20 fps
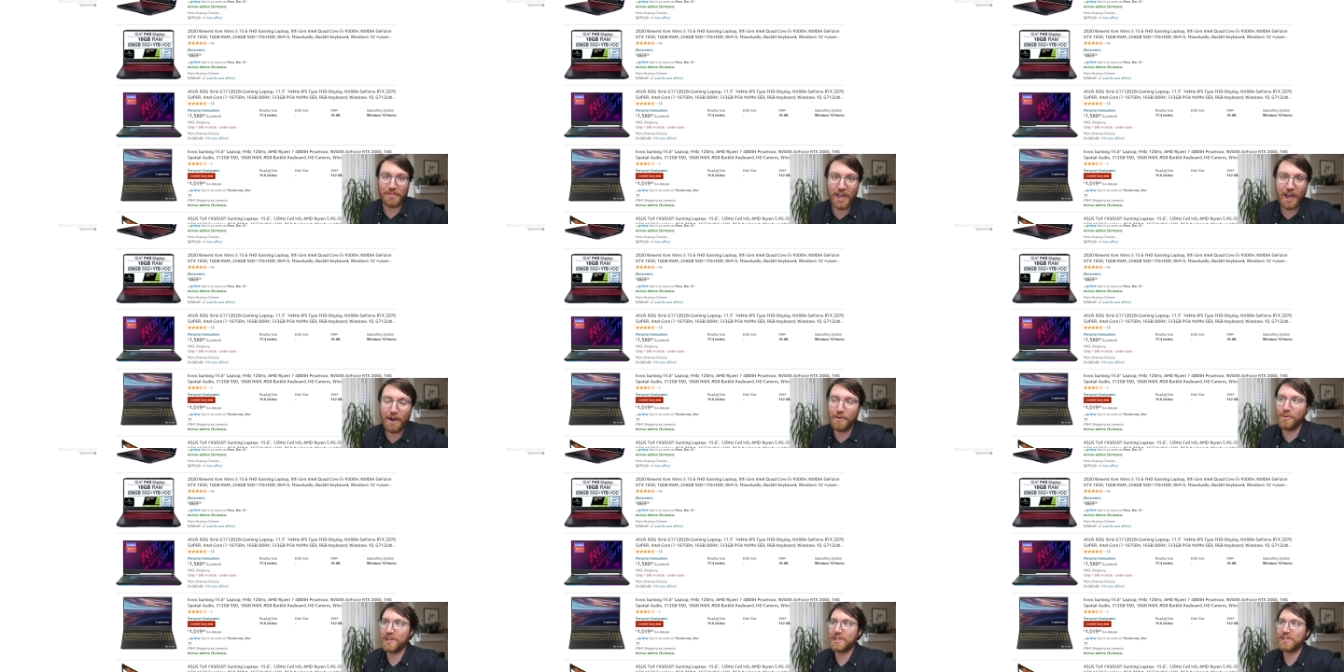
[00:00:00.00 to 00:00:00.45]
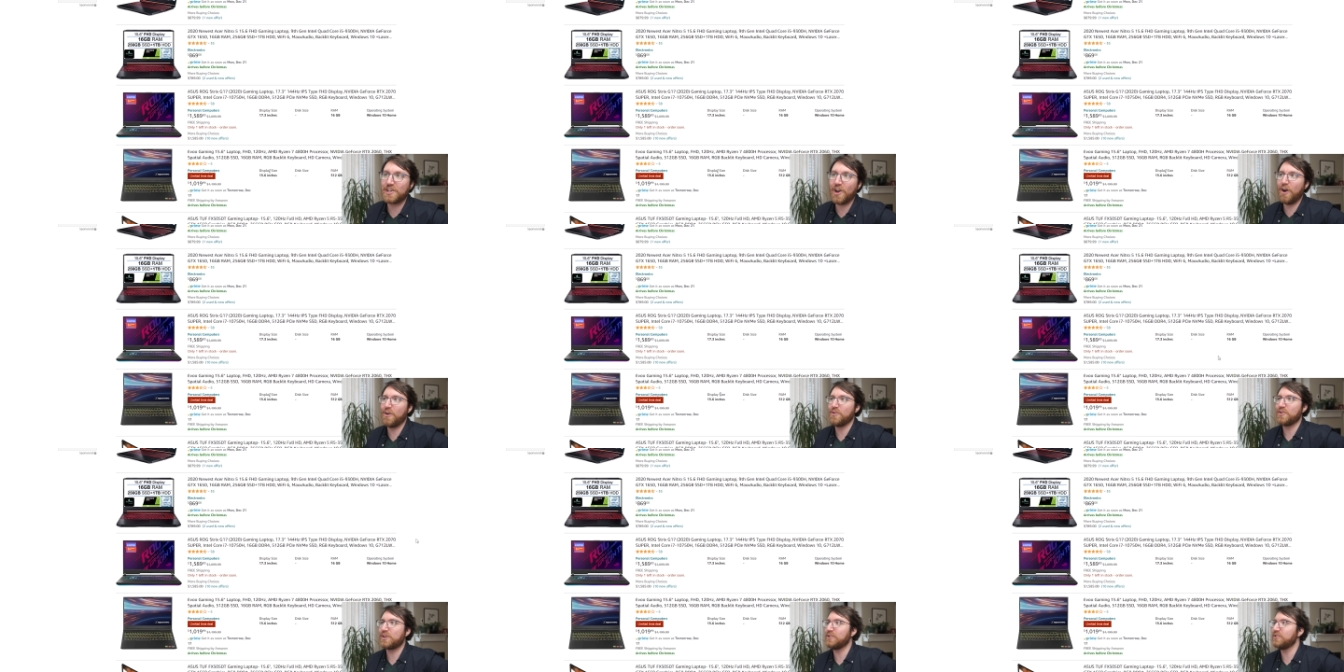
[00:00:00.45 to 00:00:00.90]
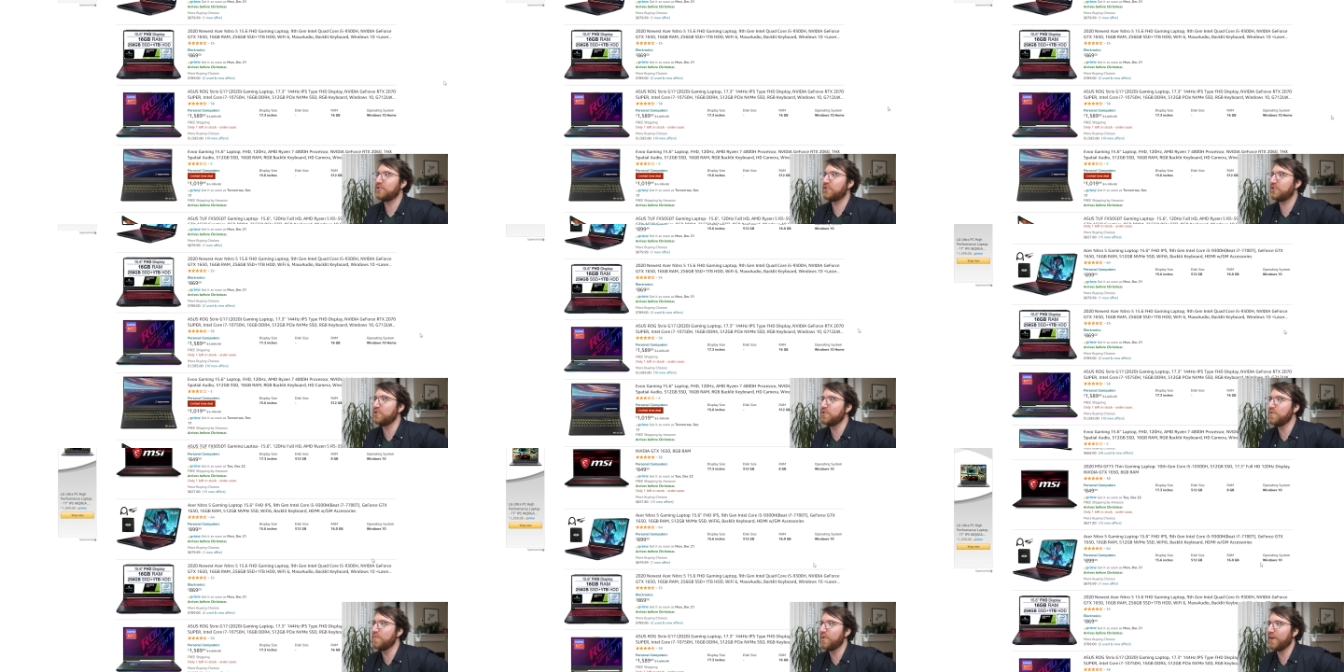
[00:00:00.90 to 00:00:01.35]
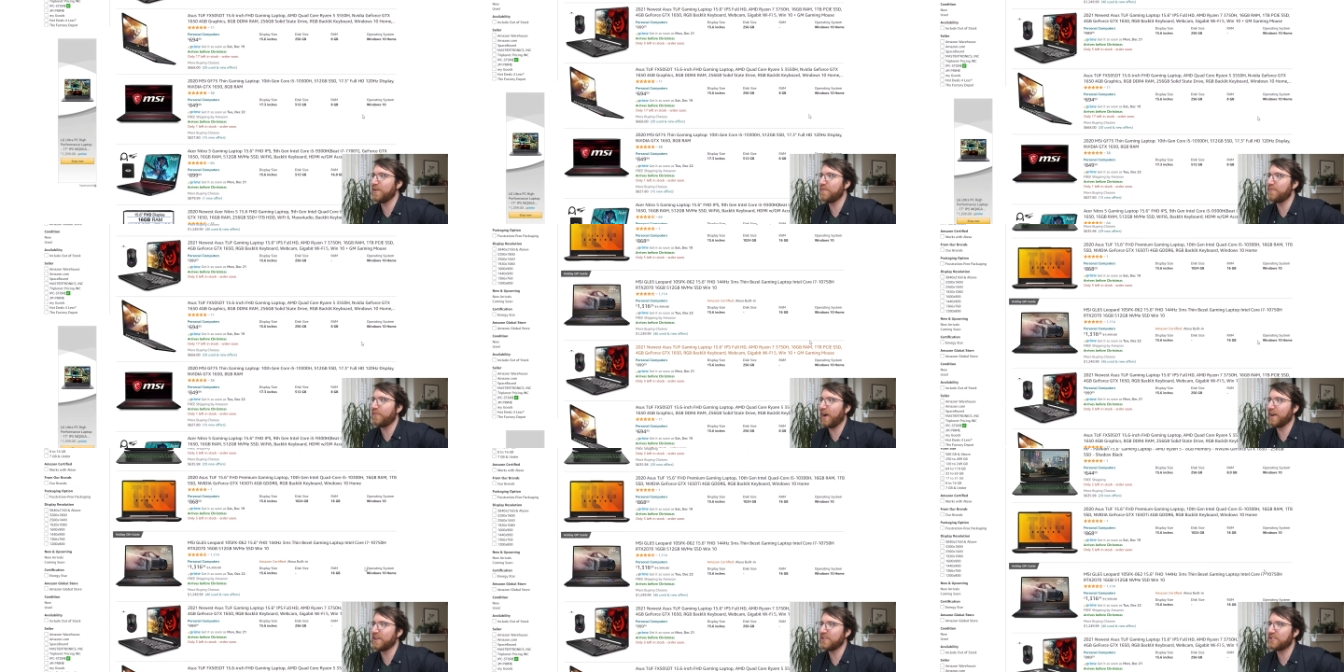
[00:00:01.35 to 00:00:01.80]
There we go! Consumer
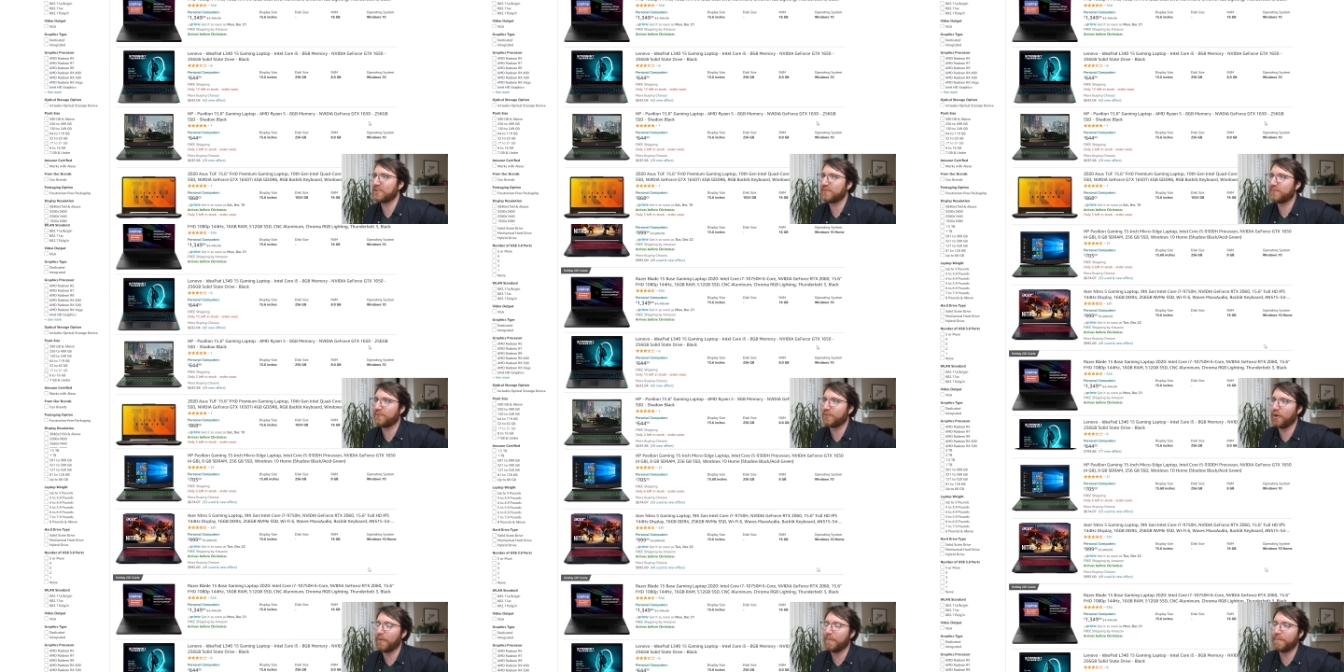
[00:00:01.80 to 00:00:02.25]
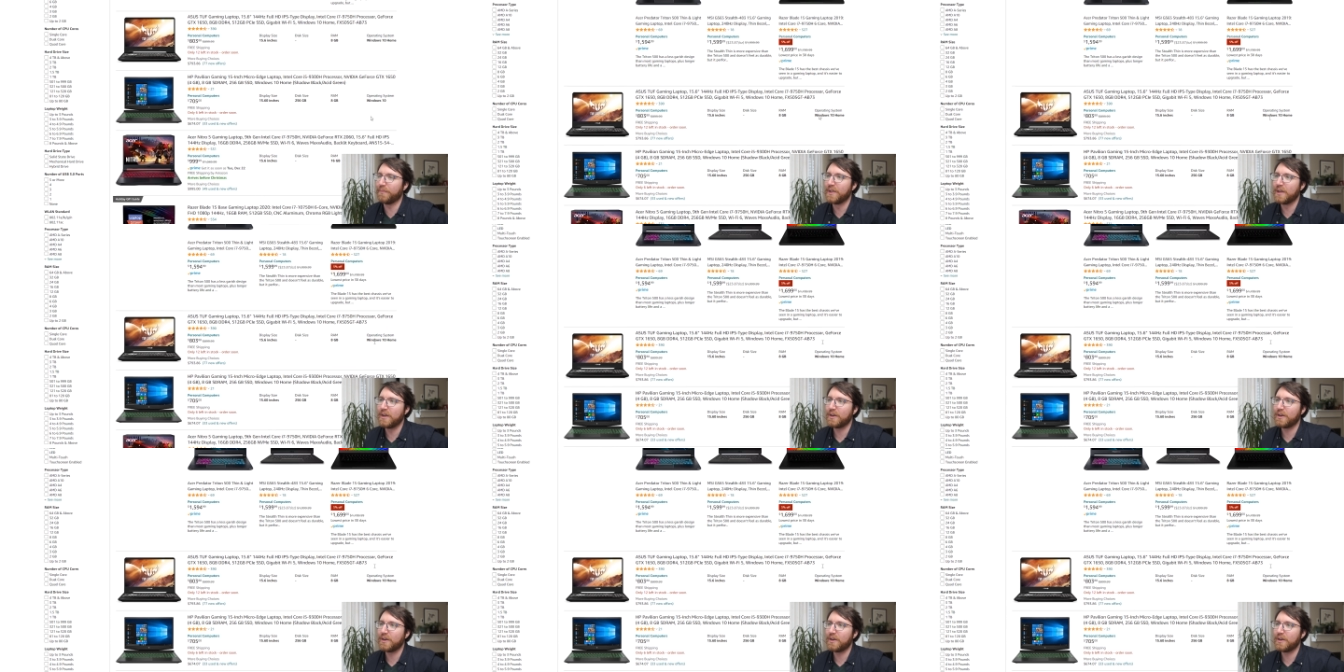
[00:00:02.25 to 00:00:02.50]
advice from